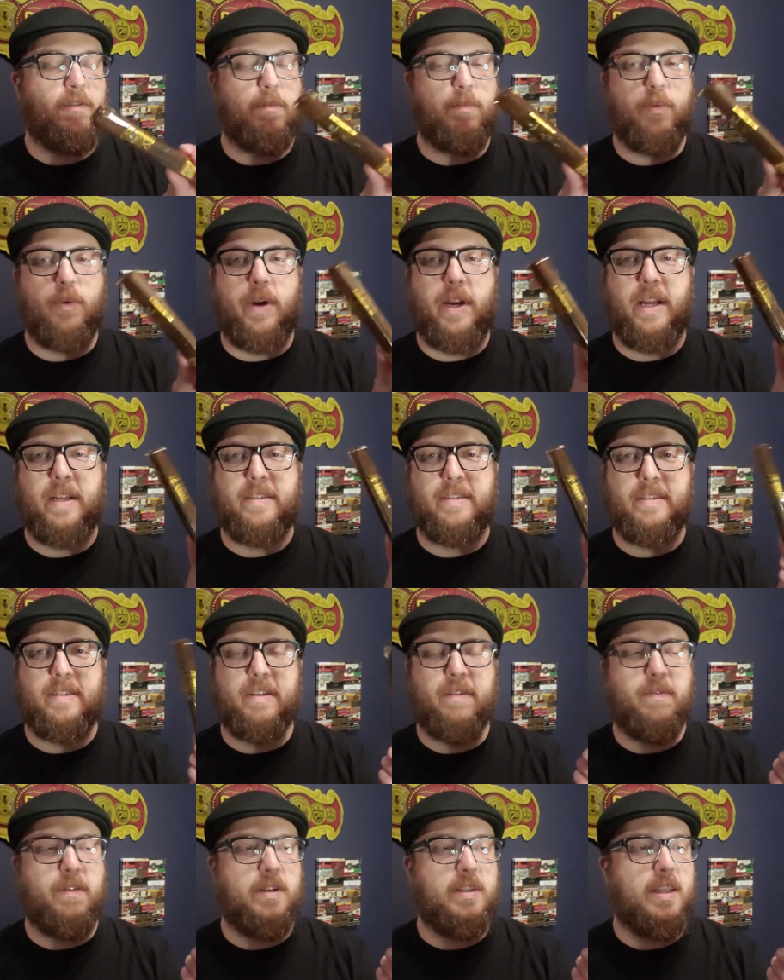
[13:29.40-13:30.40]
brands and
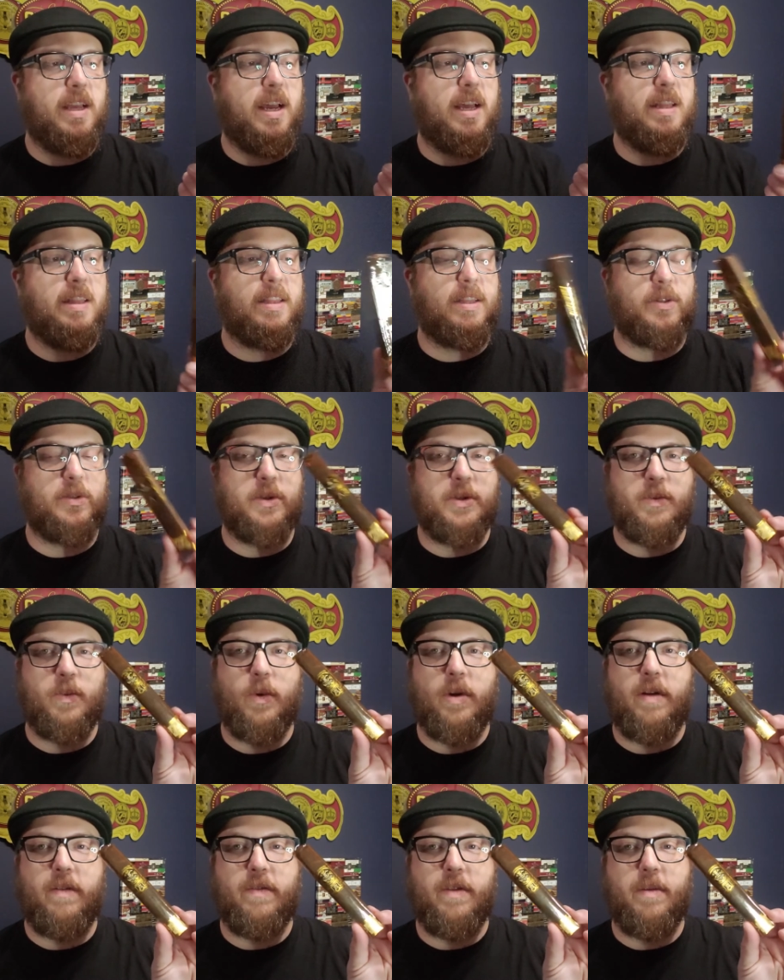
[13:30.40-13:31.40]
stuff like that. And this was
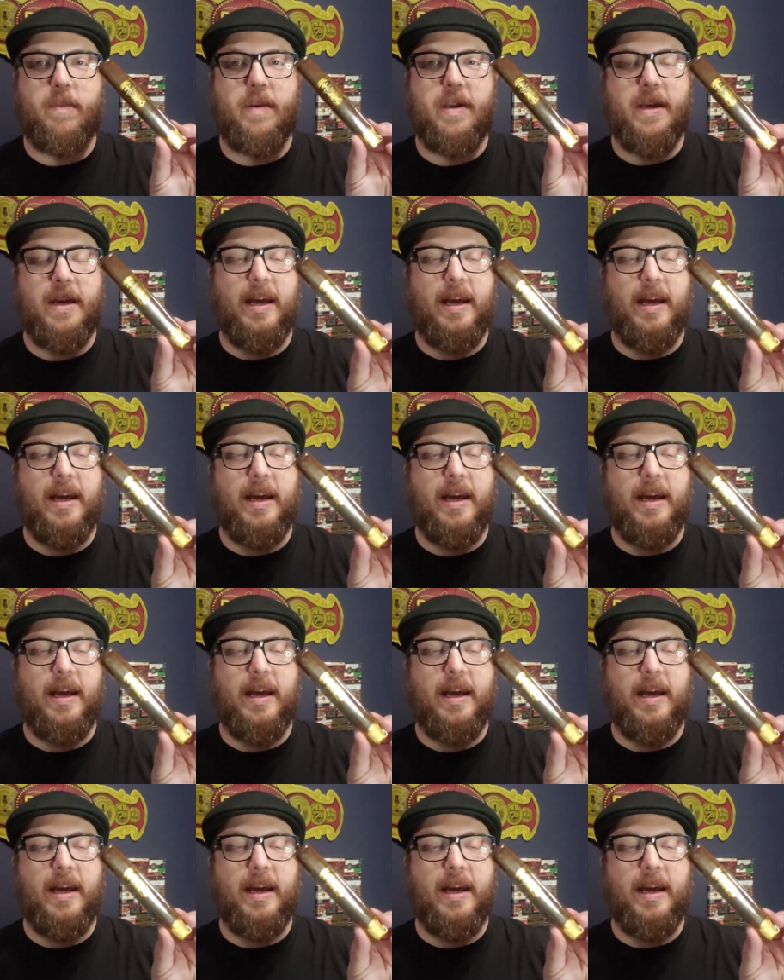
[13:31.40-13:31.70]
one of them.